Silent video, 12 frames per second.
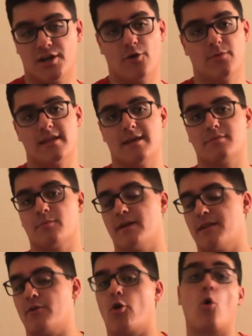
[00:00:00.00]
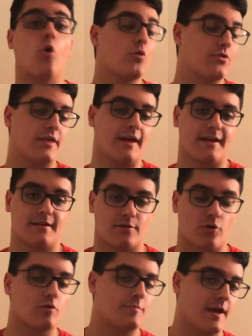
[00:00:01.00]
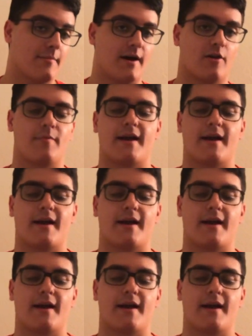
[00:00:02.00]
when they implemented their old pay model